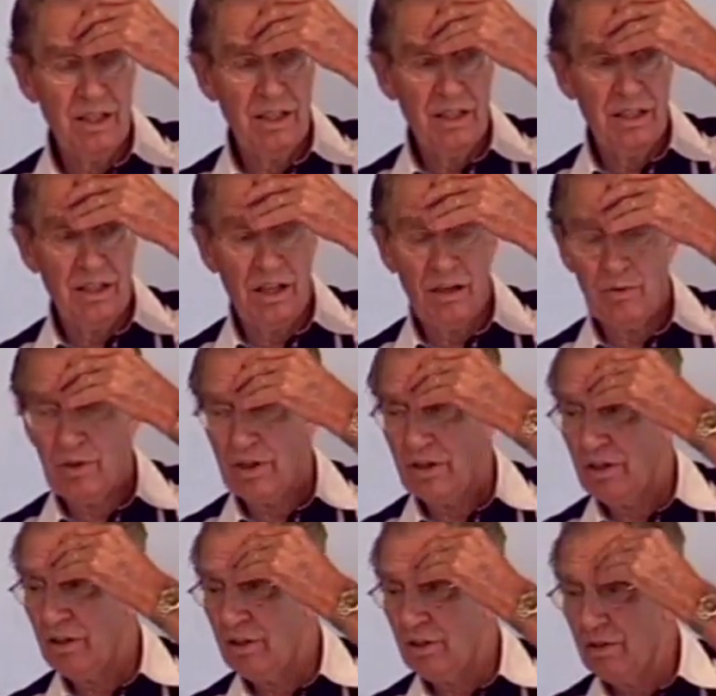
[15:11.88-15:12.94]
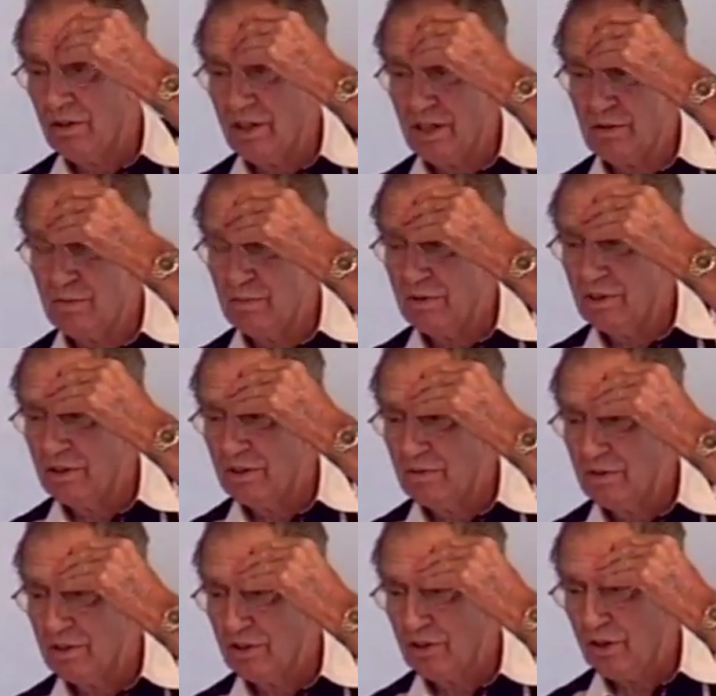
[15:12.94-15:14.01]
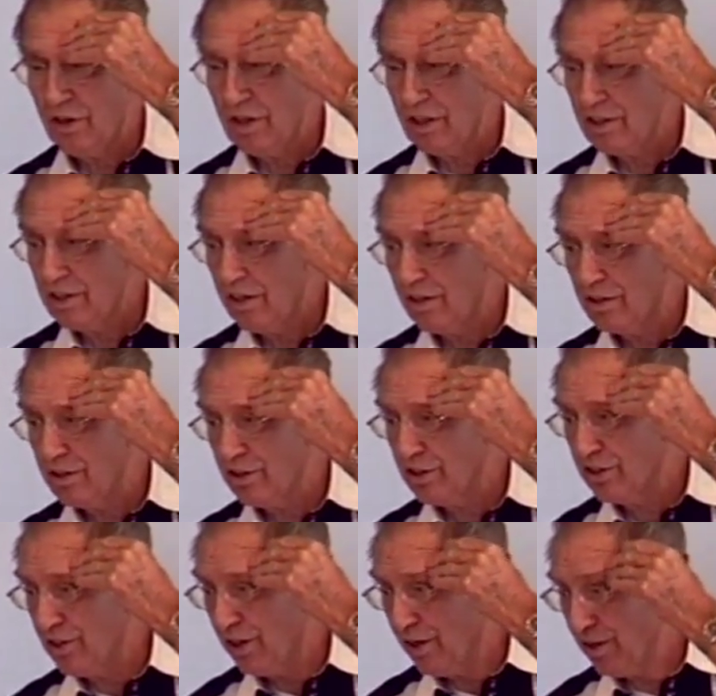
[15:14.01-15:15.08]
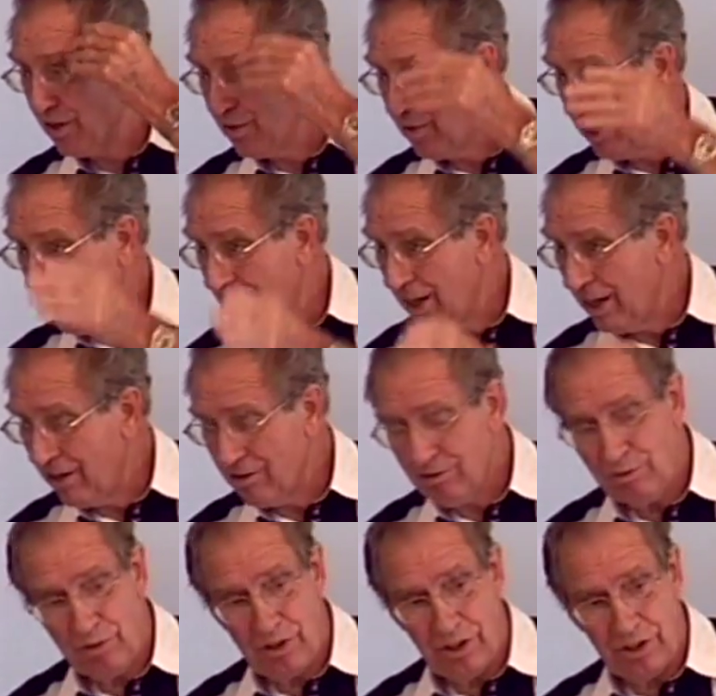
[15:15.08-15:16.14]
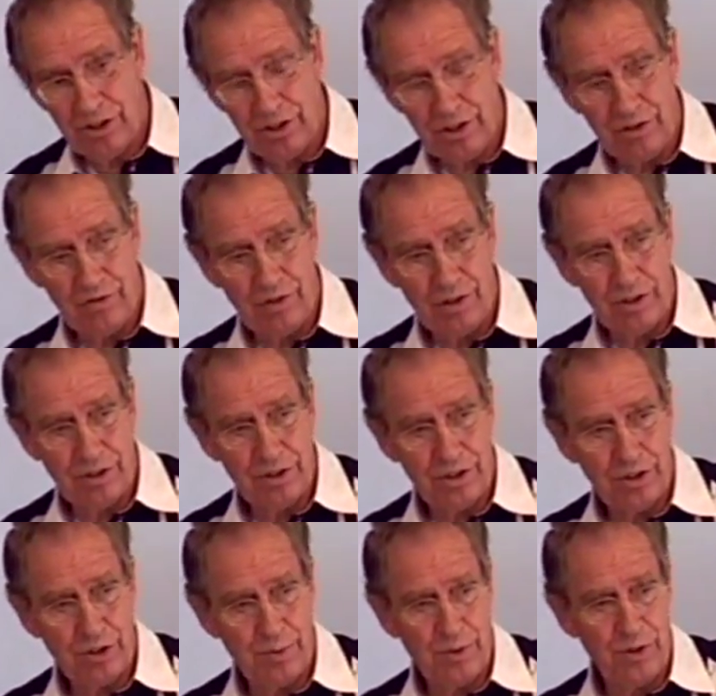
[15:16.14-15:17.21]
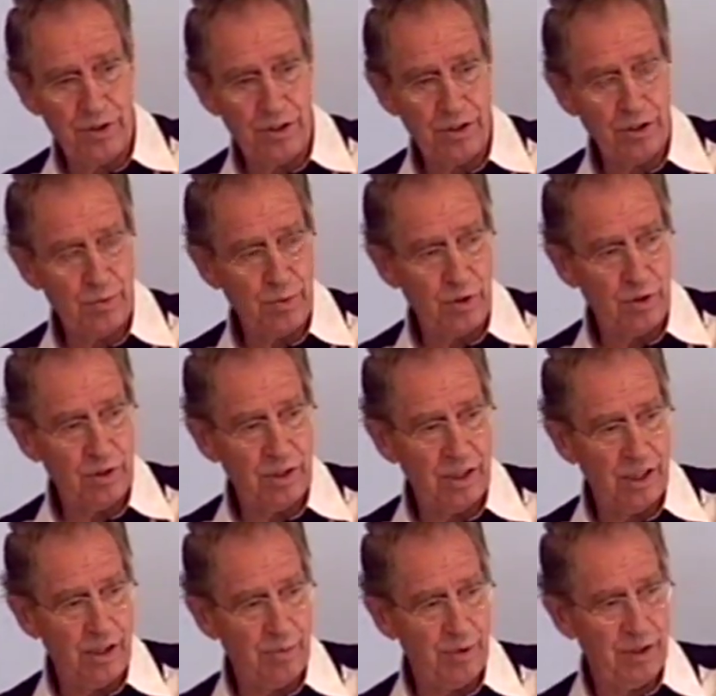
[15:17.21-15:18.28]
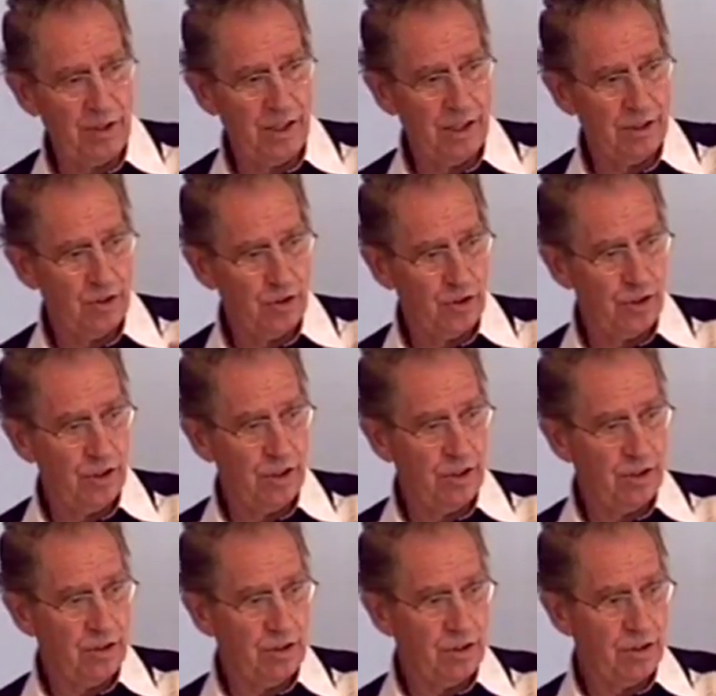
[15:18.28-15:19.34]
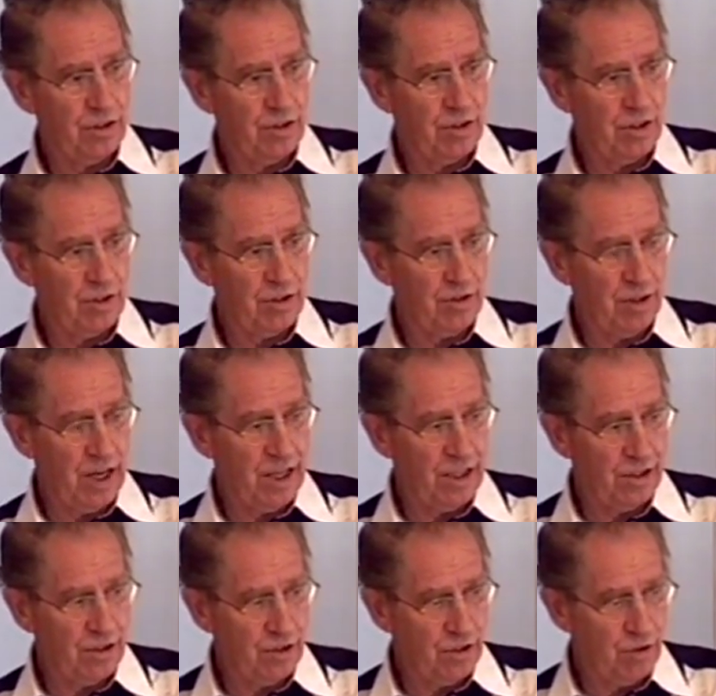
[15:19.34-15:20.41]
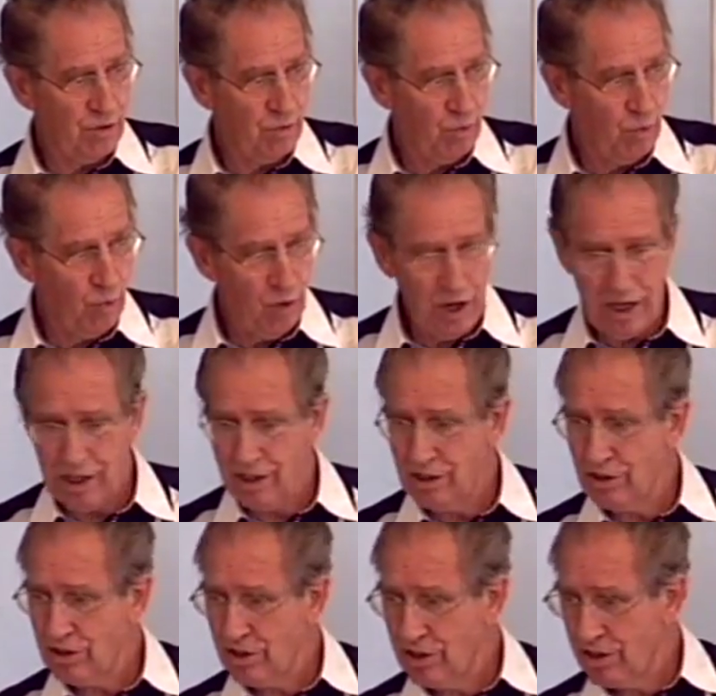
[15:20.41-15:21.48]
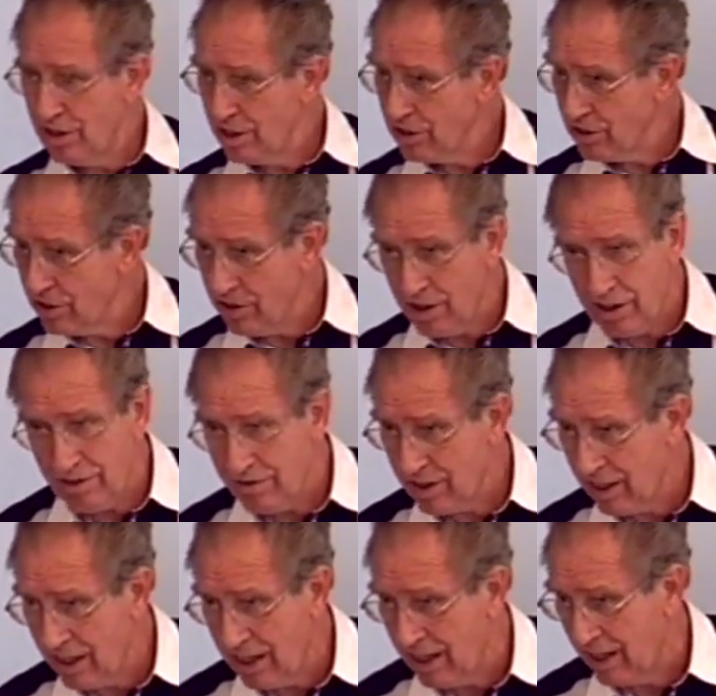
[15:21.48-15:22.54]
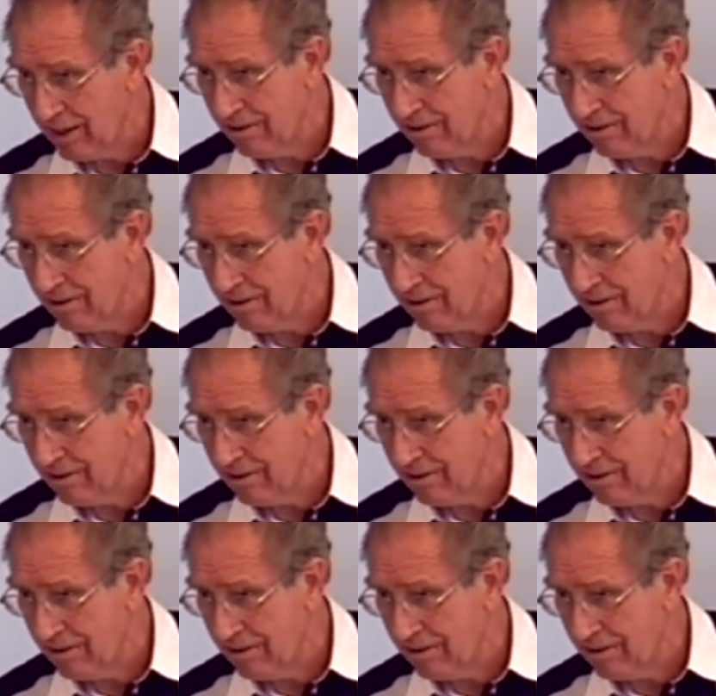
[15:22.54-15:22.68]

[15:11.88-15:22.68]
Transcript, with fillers: Now, we know that Saul of Tarsus started right out with his conversion experience proclaiming that Jesus the Christ was the Son of God.